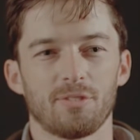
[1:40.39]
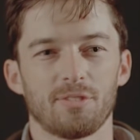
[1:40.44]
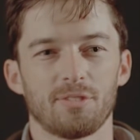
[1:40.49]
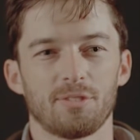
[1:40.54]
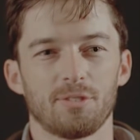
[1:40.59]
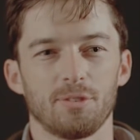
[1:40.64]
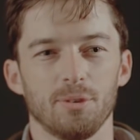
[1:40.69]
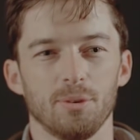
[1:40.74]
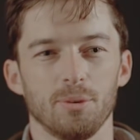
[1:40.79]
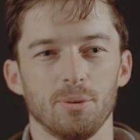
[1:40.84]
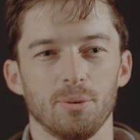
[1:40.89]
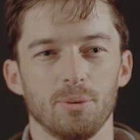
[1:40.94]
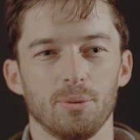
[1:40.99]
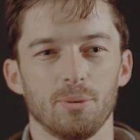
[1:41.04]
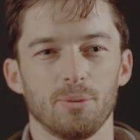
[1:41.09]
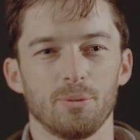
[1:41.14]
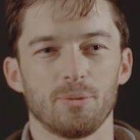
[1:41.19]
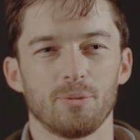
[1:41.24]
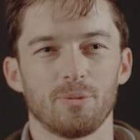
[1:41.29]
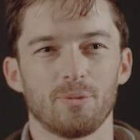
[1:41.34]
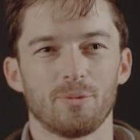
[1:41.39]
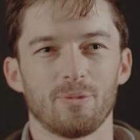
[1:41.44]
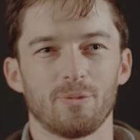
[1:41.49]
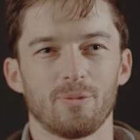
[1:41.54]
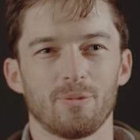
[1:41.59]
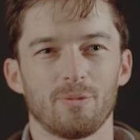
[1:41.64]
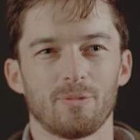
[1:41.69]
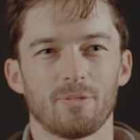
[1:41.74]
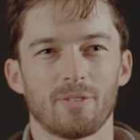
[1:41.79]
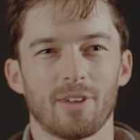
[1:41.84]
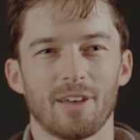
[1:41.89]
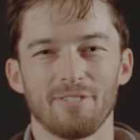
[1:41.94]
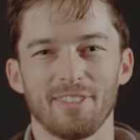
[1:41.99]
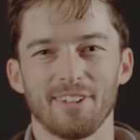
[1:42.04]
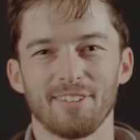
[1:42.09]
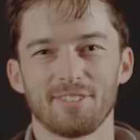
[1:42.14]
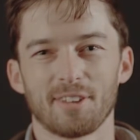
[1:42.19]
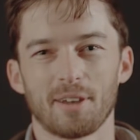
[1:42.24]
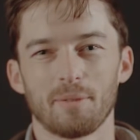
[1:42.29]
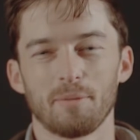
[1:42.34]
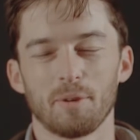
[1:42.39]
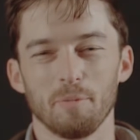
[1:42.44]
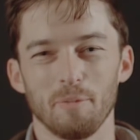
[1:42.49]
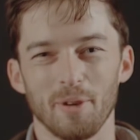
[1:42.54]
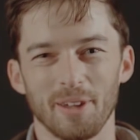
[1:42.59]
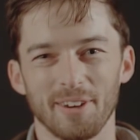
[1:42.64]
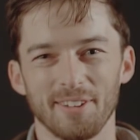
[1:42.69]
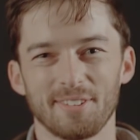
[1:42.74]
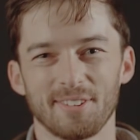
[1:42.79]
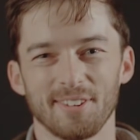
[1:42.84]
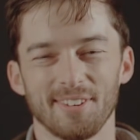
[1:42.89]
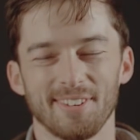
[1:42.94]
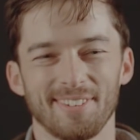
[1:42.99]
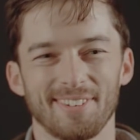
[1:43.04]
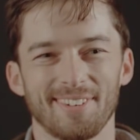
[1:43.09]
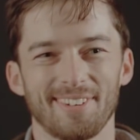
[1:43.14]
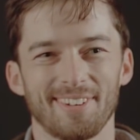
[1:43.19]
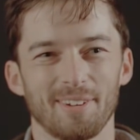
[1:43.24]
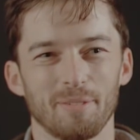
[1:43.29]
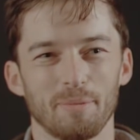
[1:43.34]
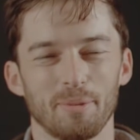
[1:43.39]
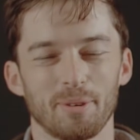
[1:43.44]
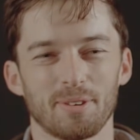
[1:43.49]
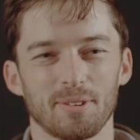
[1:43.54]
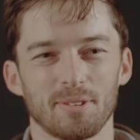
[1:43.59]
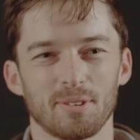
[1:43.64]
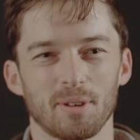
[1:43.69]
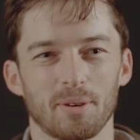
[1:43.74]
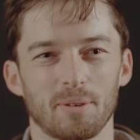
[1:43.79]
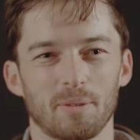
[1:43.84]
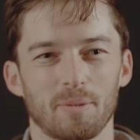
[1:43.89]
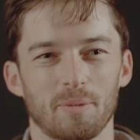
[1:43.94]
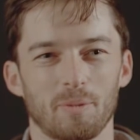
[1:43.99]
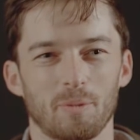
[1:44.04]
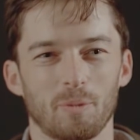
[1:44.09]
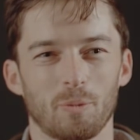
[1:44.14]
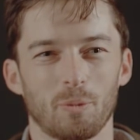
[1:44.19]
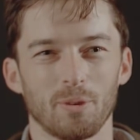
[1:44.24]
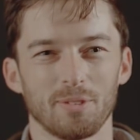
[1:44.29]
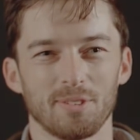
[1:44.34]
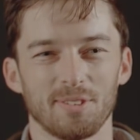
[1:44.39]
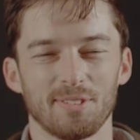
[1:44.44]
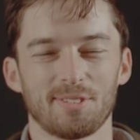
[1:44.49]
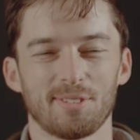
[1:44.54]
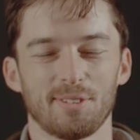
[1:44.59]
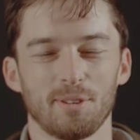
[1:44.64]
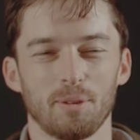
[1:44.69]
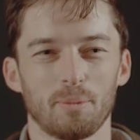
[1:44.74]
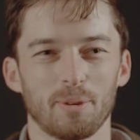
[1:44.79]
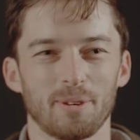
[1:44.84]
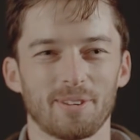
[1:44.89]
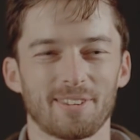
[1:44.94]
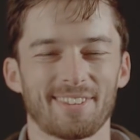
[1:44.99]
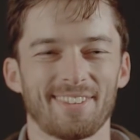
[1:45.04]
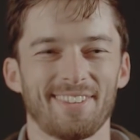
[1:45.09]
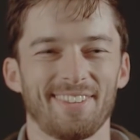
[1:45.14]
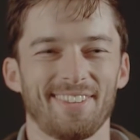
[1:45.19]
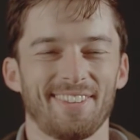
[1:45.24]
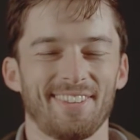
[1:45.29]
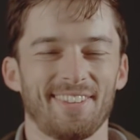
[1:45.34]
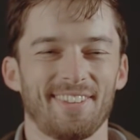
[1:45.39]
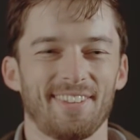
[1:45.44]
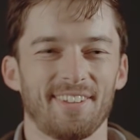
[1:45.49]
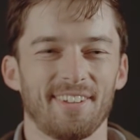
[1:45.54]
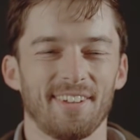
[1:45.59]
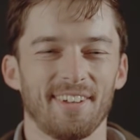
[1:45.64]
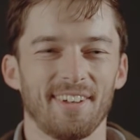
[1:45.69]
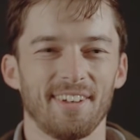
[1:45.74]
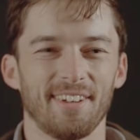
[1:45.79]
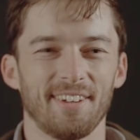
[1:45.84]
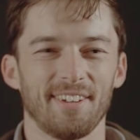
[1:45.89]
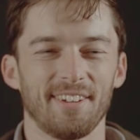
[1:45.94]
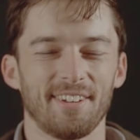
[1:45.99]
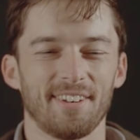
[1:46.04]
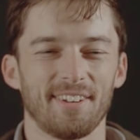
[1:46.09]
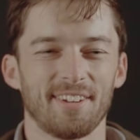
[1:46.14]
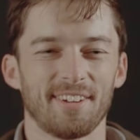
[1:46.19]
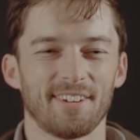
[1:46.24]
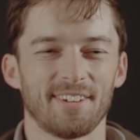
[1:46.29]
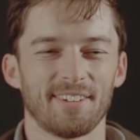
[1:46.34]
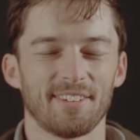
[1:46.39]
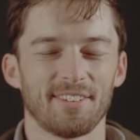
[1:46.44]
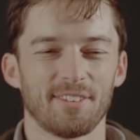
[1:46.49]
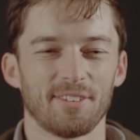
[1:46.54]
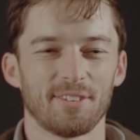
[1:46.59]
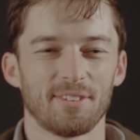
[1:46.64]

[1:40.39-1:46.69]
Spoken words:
to have that time to meditate because I wasn't sleeping, and